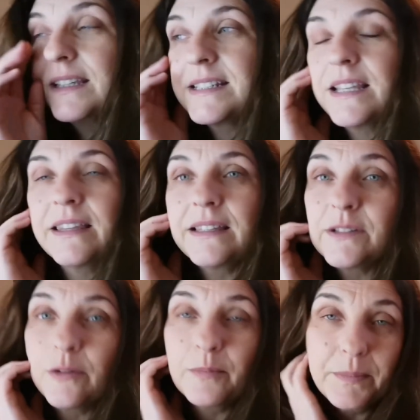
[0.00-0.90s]
and things like
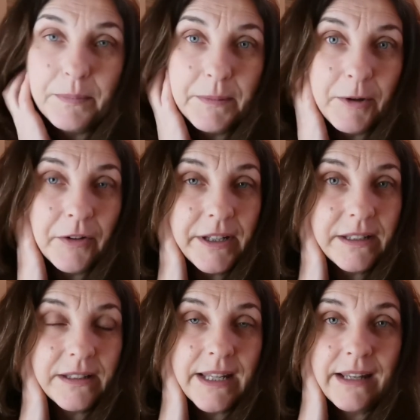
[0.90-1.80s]
that. So I've gone
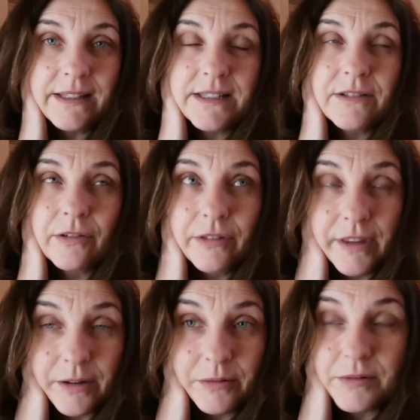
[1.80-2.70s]
in and edited all
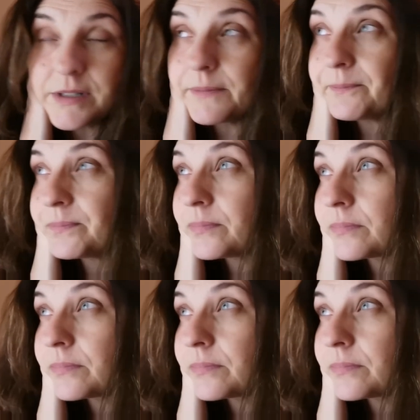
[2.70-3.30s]
those.